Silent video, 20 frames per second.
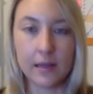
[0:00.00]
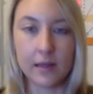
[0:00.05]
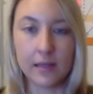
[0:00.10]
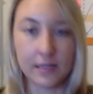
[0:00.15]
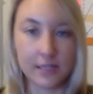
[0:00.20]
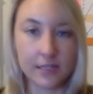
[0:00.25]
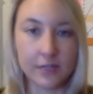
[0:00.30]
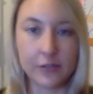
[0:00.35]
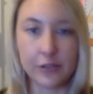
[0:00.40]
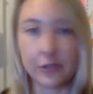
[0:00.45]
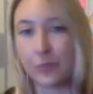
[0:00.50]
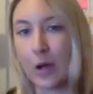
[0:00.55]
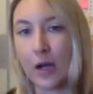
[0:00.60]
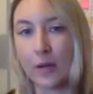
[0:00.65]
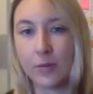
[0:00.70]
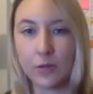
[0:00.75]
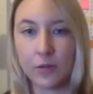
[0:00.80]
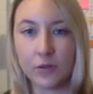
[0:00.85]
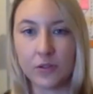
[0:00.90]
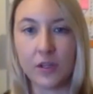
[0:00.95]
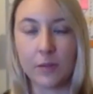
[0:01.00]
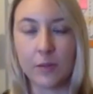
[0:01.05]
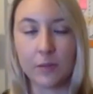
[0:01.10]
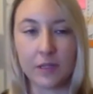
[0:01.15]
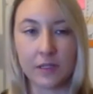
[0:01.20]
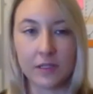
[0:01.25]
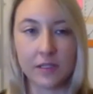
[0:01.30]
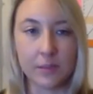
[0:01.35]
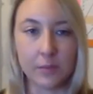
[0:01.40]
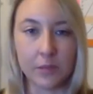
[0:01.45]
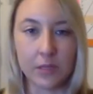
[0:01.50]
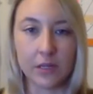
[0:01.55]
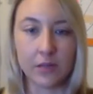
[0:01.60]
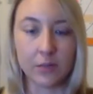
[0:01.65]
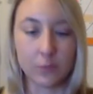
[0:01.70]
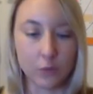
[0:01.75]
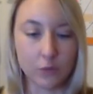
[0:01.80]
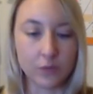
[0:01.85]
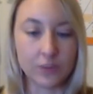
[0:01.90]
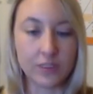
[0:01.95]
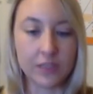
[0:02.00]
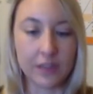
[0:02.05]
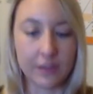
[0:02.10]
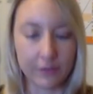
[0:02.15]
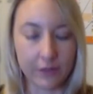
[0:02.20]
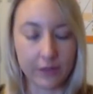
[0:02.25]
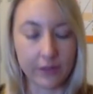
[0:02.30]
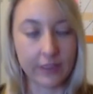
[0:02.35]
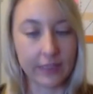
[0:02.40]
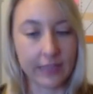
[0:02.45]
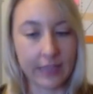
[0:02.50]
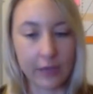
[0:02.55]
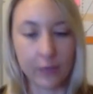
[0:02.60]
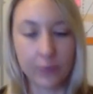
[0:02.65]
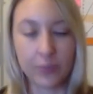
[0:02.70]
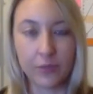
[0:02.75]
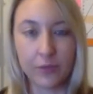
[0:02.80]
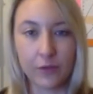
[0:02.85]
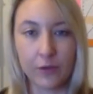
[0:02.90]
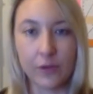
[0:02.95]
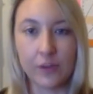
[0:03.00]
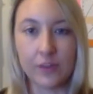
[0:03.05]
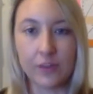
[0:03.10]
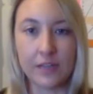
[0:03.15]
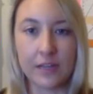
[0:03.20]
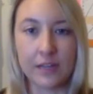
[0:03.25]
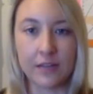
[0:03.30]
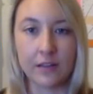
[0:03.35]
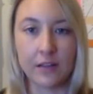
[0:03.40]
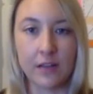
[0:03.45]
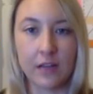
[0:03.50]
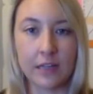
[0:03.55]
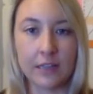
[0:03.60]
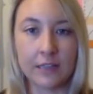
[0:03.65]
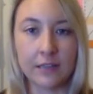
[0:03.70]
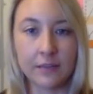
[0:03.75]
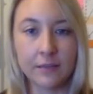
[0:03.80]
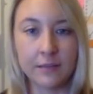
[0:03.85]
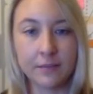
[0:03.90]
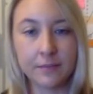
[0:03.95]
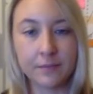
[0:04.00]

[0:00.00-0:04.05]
a series Bible or something similar will definitely help you further down the line.